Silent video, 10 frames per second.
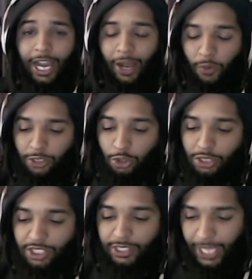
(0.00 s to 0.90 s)
I want you
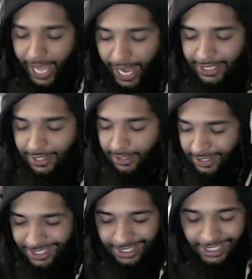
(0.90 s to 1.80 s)
to just actually
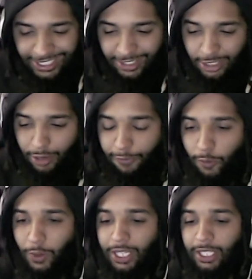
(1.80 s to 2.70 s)
just listen to it for
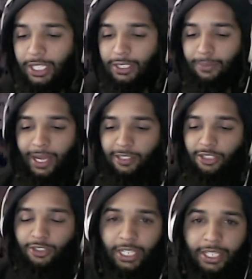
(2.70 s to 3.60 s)
what it is. Imagine
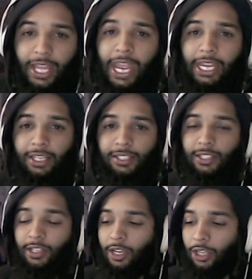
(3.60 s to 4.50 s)
you're in the 80s,
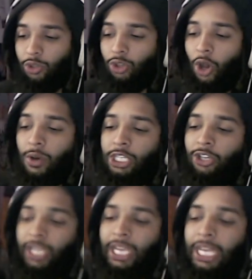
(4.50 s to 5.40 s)
you know, and
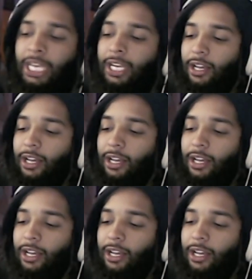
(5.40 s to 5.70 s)
you're in...